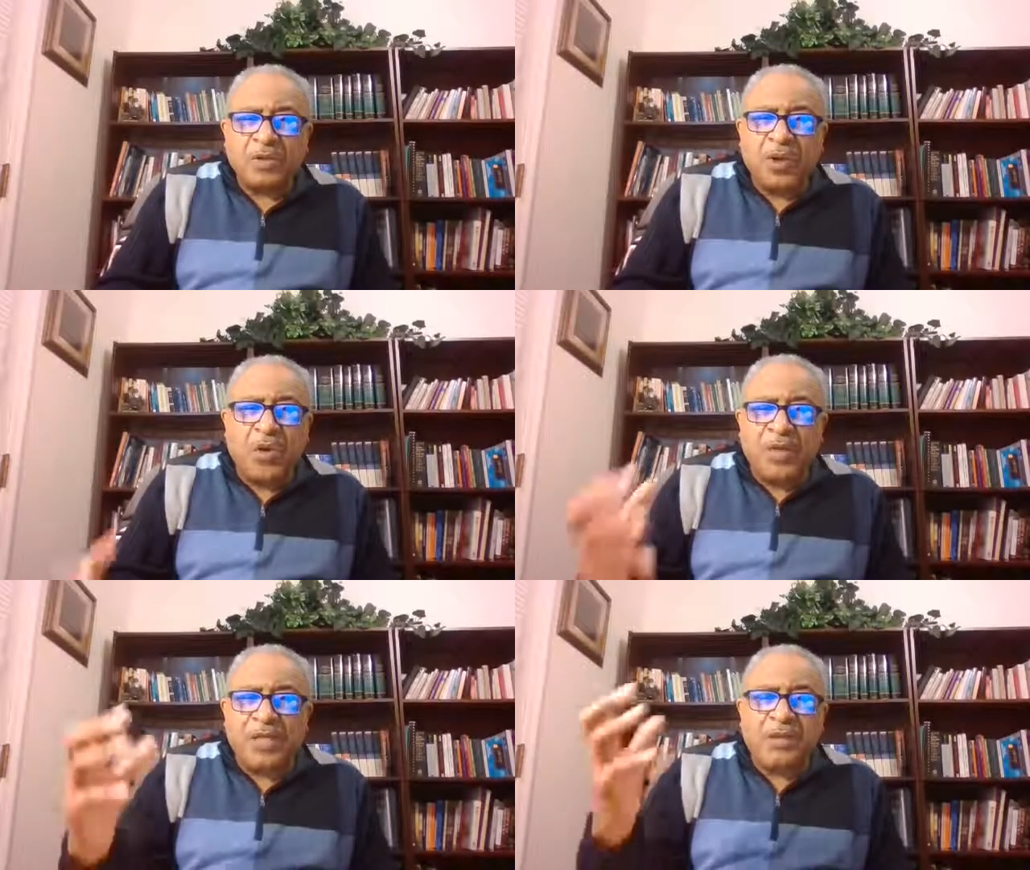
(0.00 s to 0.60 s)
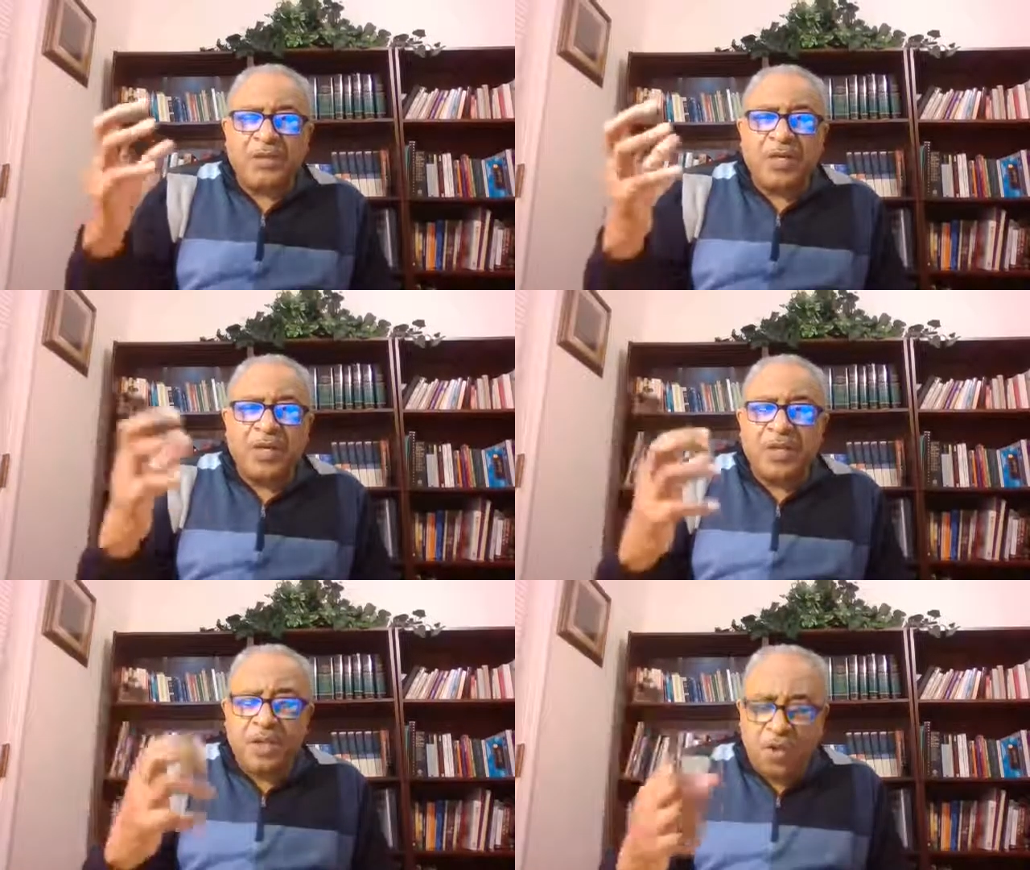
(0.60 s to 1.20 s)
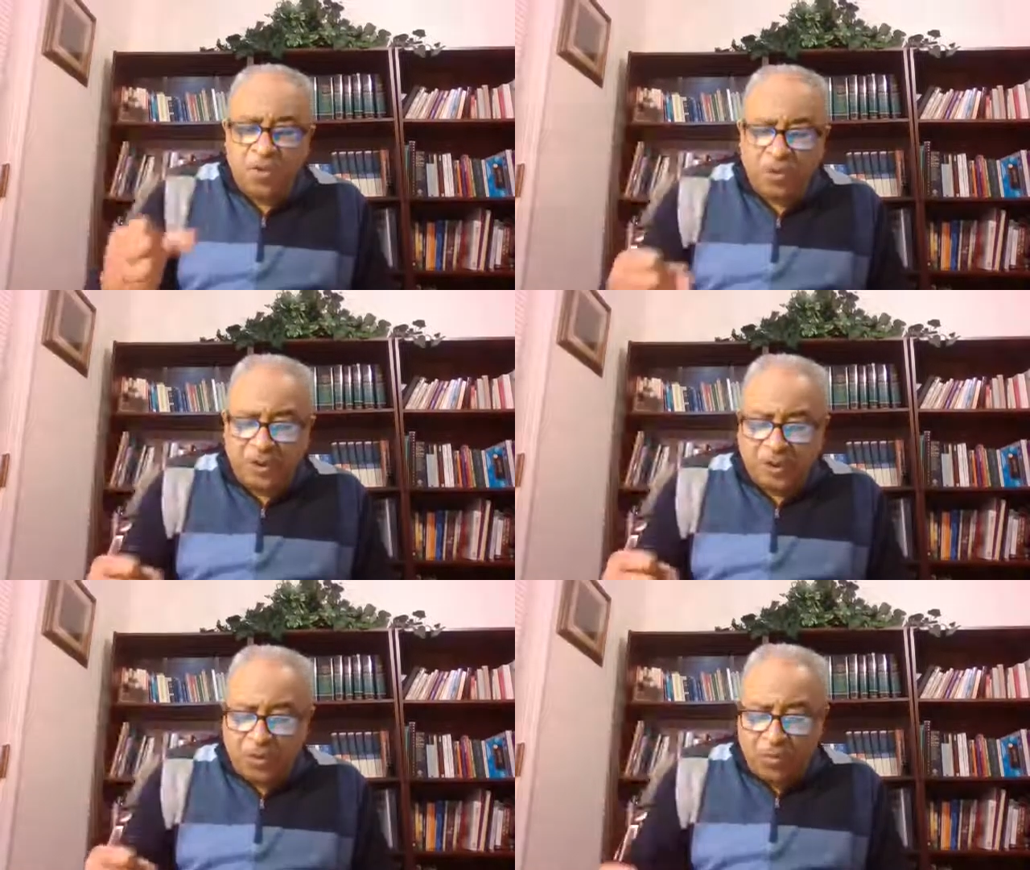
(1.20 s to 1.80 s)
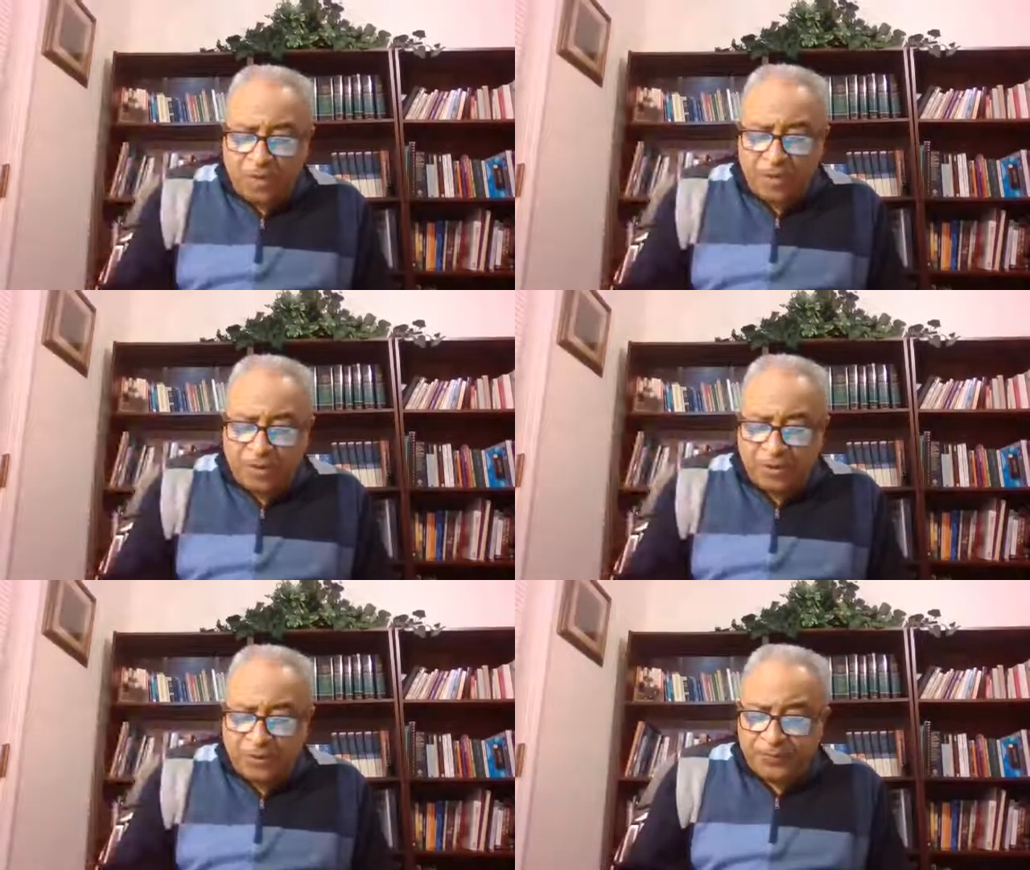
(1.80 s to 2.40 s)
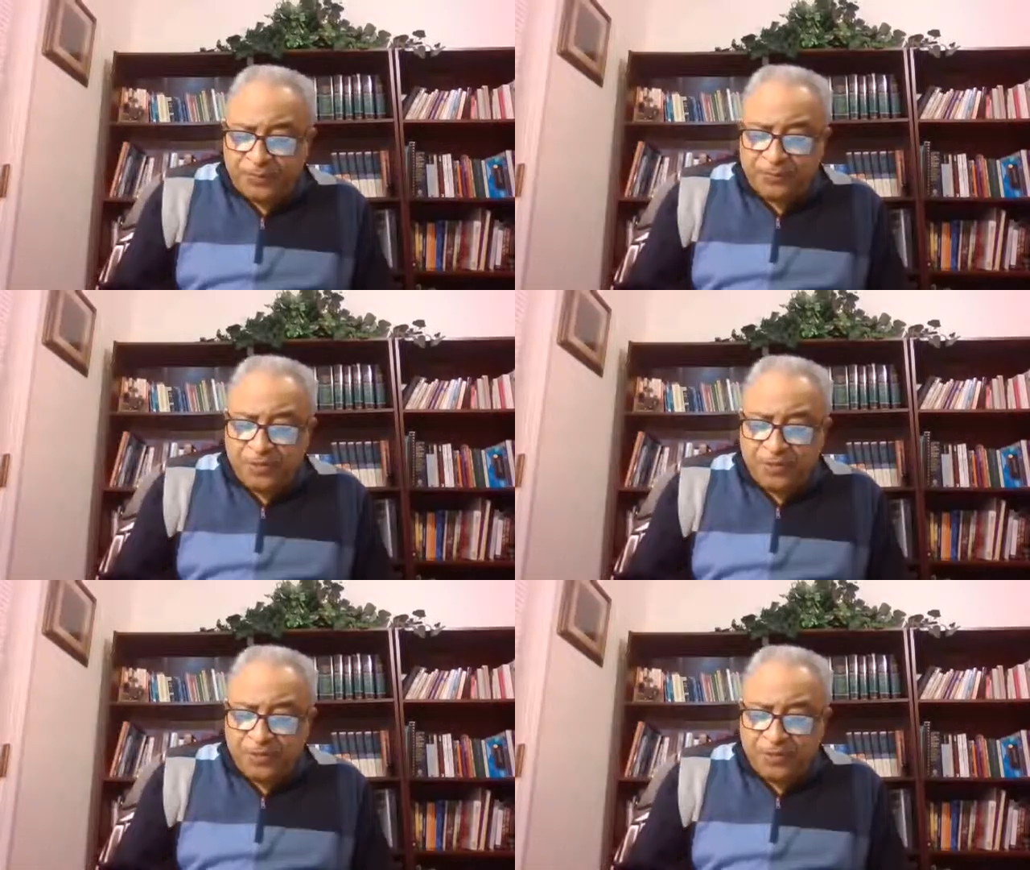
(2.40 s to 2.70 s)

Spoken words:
Going into the unknown is courageous,